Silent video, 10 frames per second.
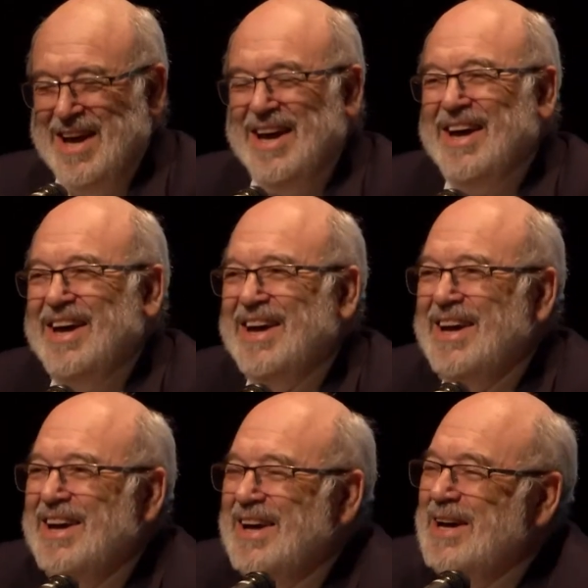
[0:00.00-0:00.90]

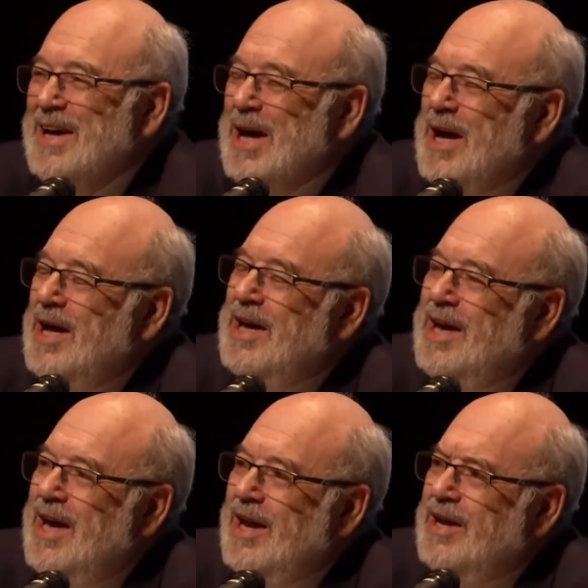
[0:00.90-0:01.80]

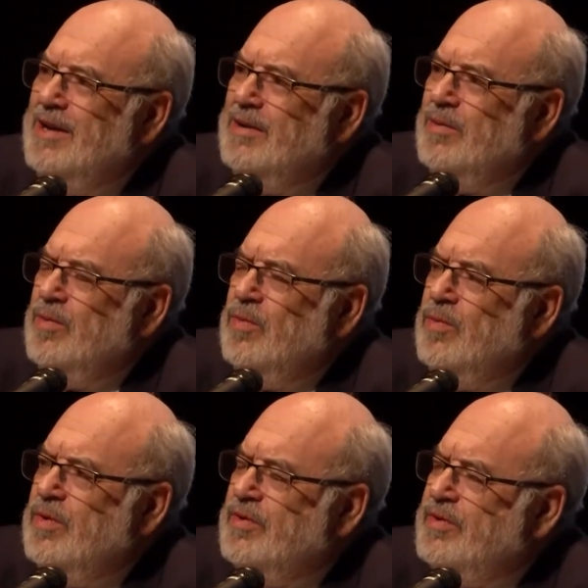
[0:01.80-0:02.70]
Helen
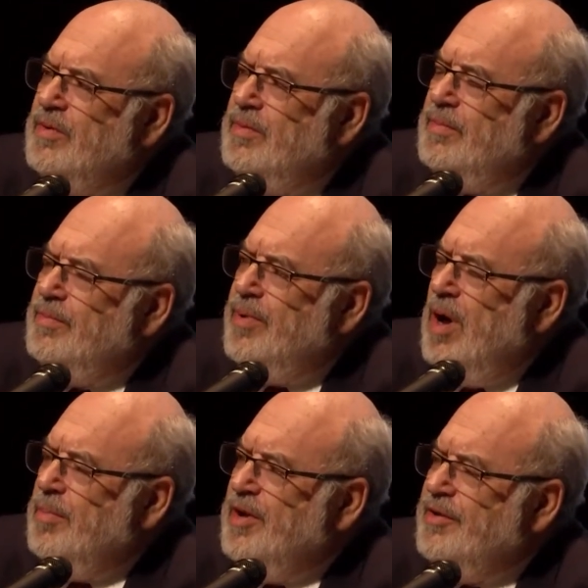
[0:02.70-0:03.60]
was
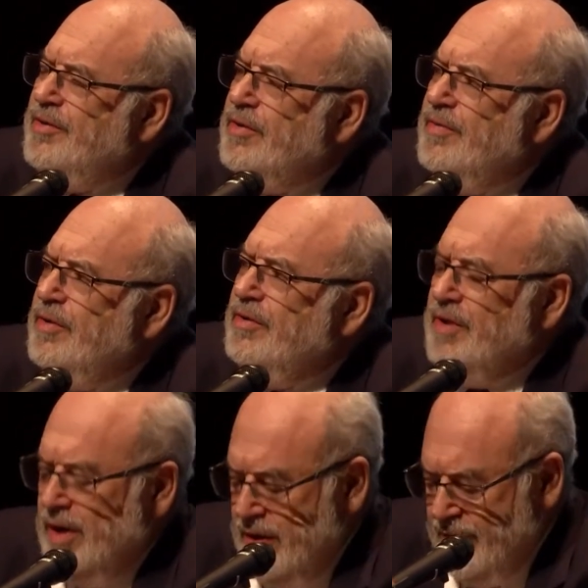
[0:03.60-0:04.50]
Prime Minister of New
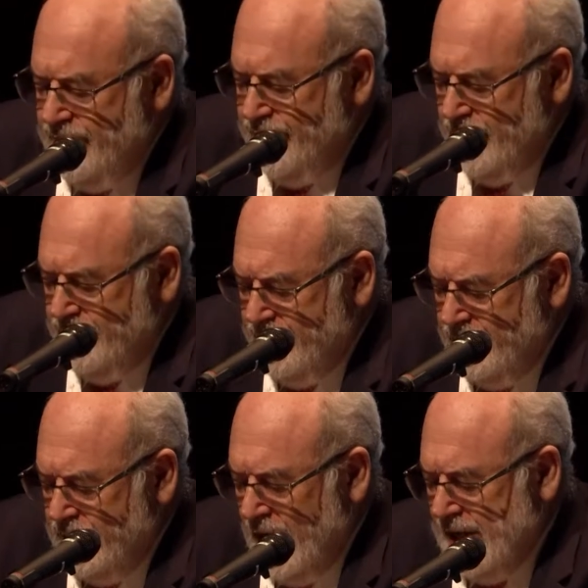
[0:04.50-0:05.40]
Zealand from
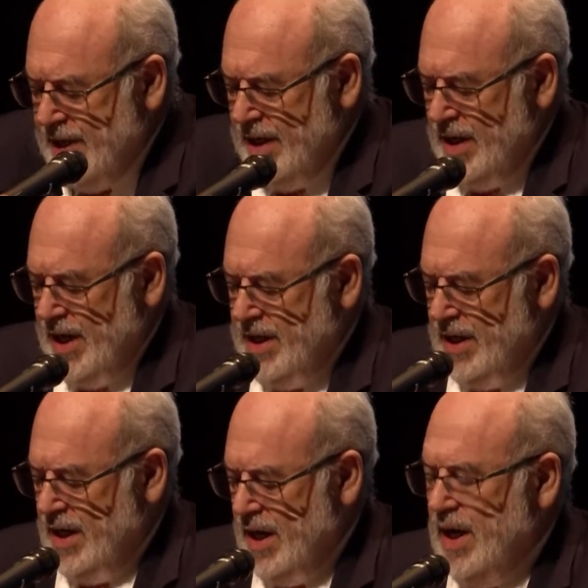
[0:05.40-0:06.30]

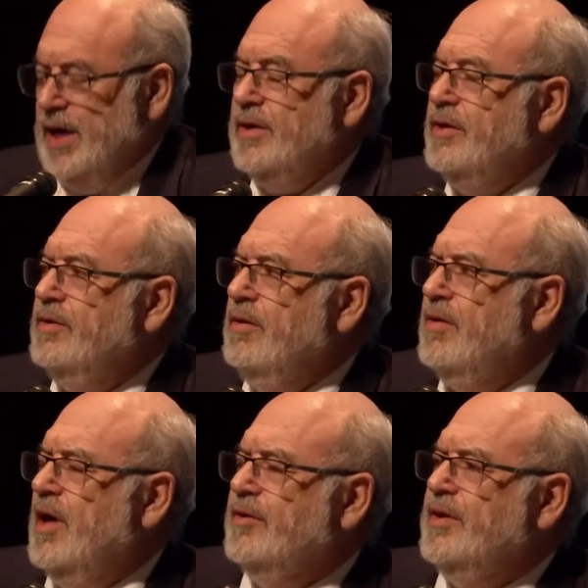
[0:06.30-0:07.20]
1999 to
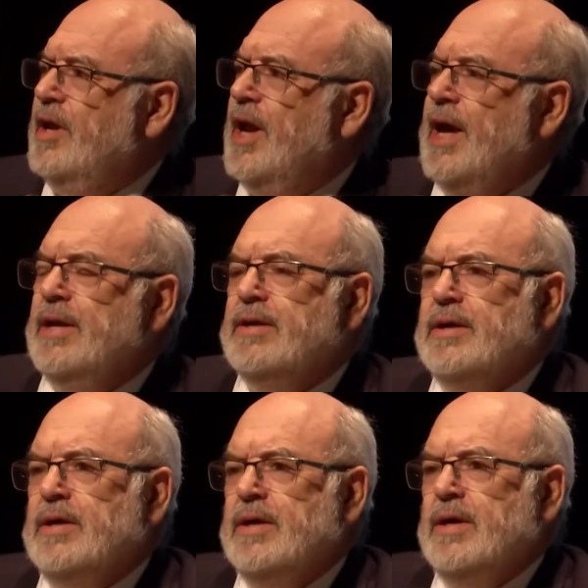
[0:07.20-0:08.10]
2008,
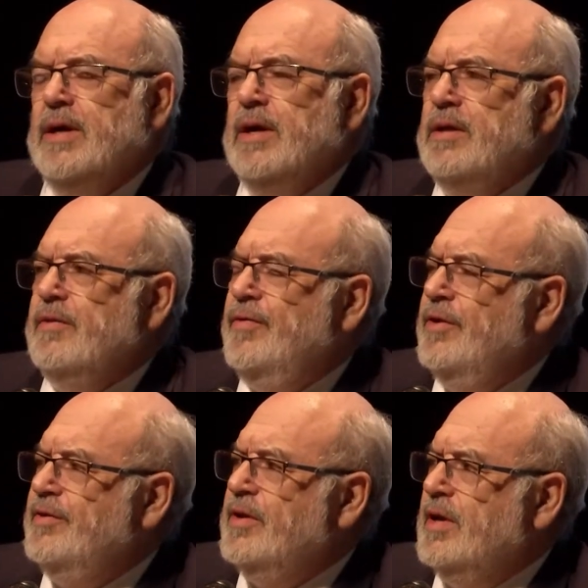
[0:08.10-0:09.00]
the
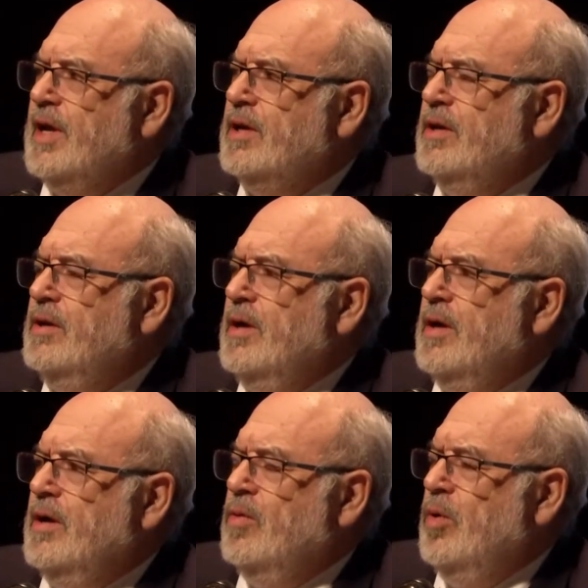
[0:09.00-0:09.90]
first elected
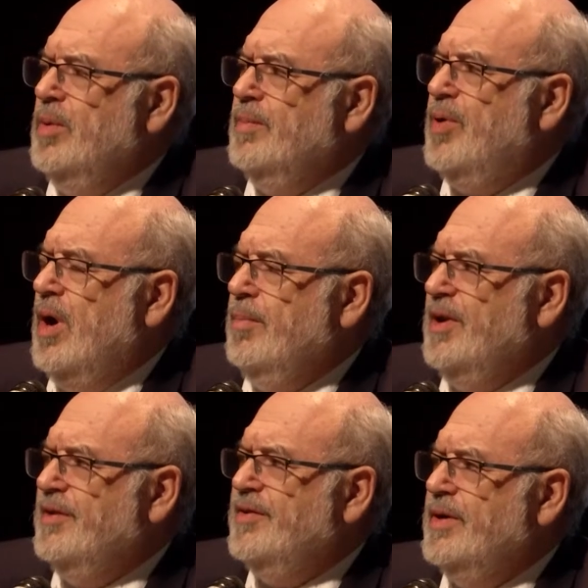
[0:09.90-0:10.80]
woman Prime
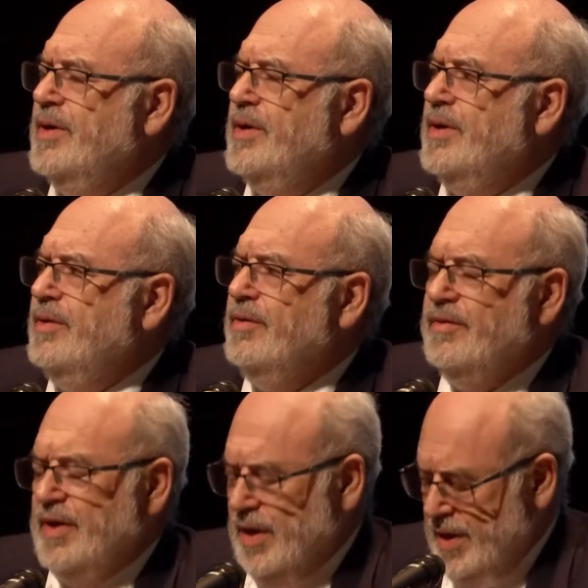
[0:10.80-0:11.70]
Minister in New
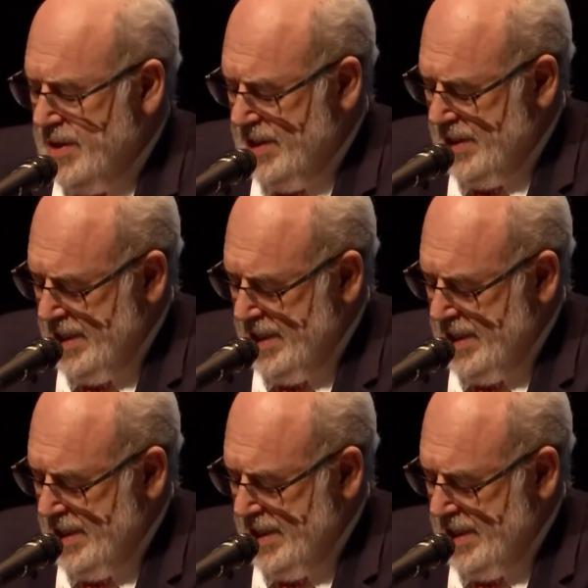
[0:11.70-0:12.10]
Zealand.